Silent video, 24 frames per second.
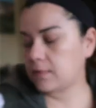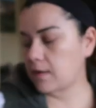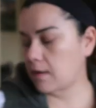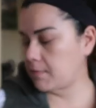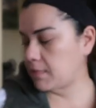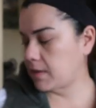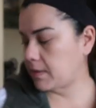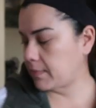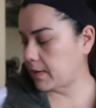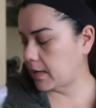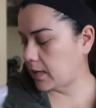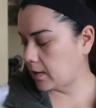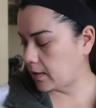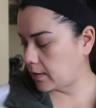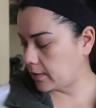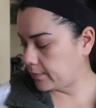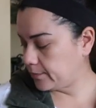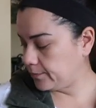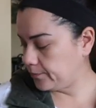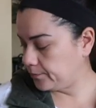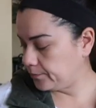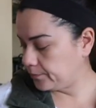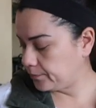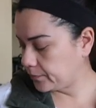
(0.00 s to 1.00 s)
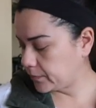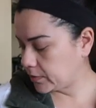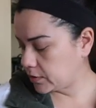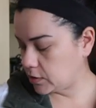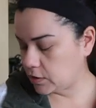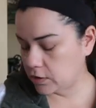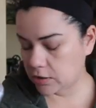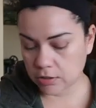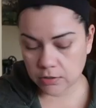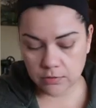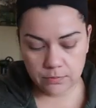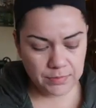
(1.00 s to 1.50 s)
I'm not mad at them.
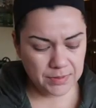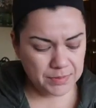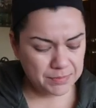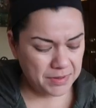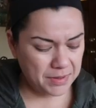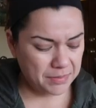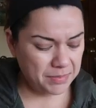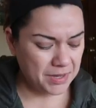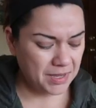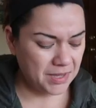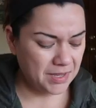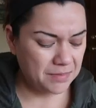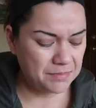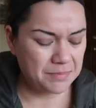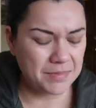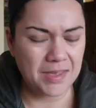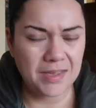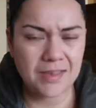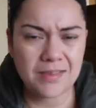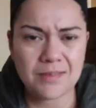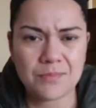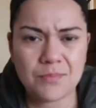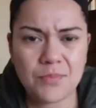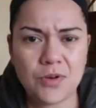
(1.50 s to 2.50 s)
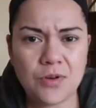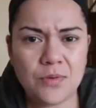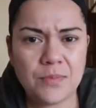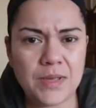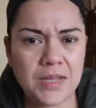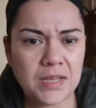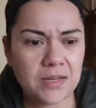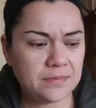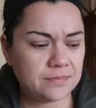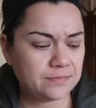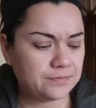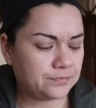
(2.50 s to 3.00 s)
So, but maybe I can make them
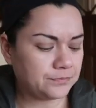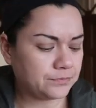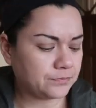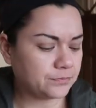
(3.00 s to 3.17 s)
homemade.